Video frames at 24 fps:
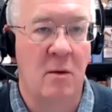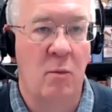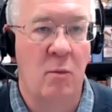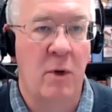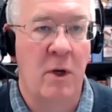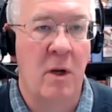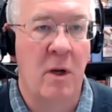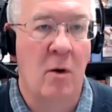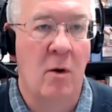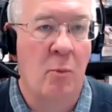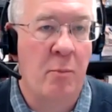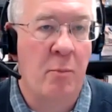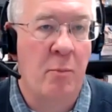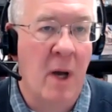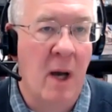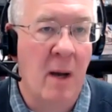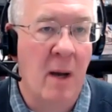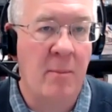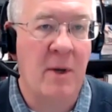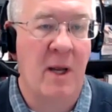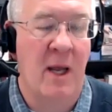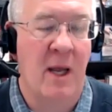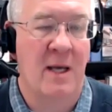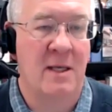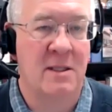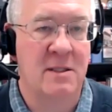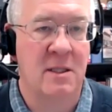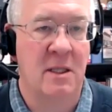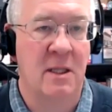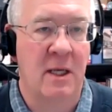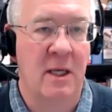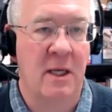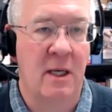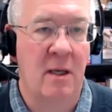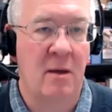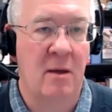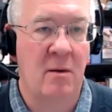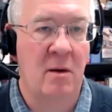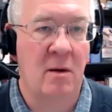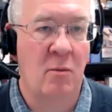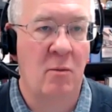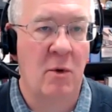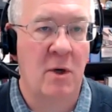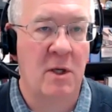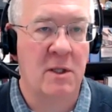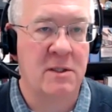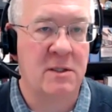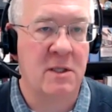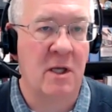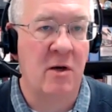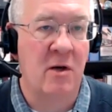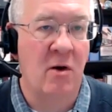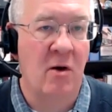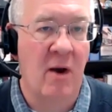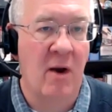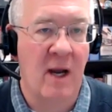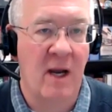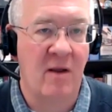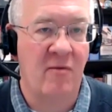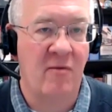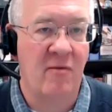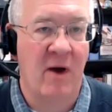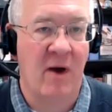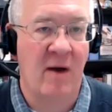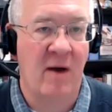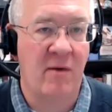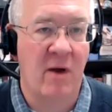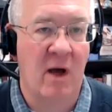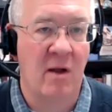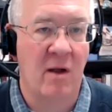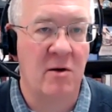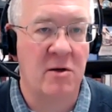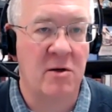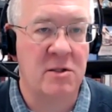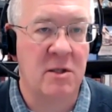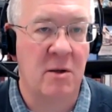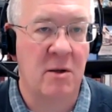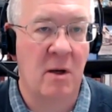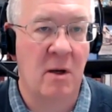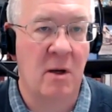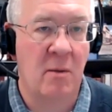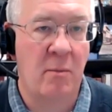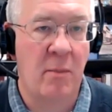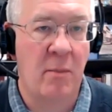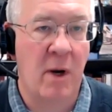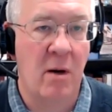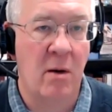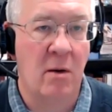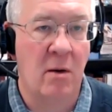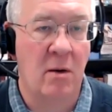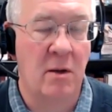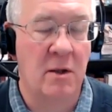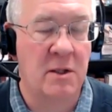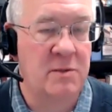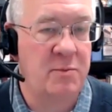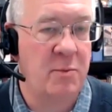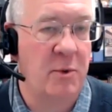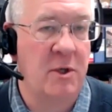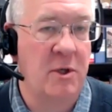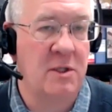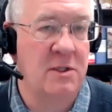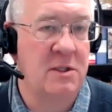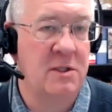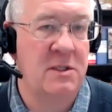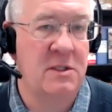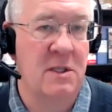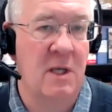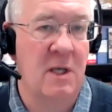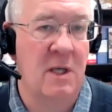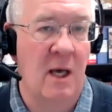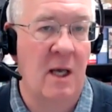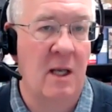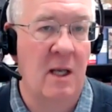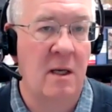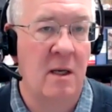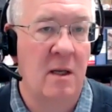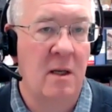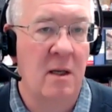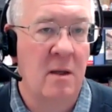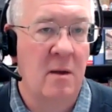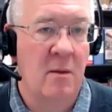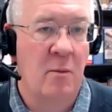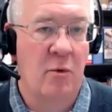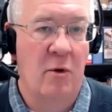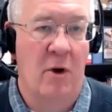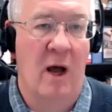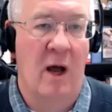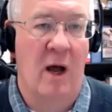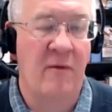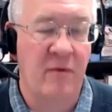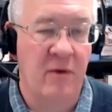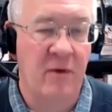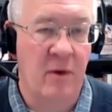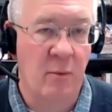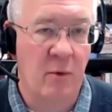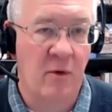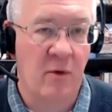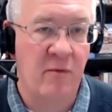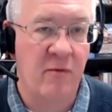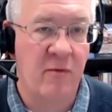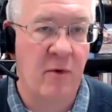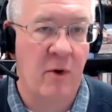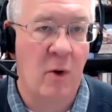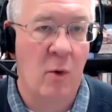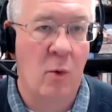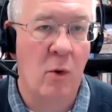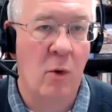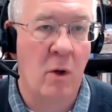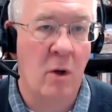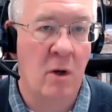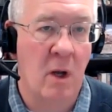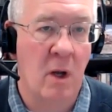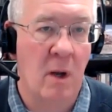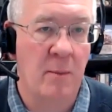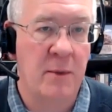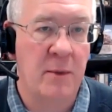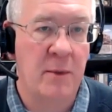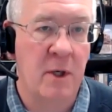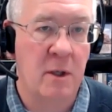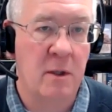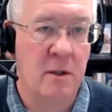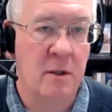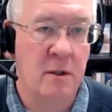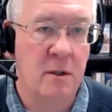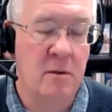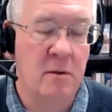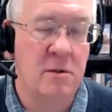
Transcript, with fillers: we don't pump gasoline when it's under $85 a, a barrel is because it's not profitable for an oil company to do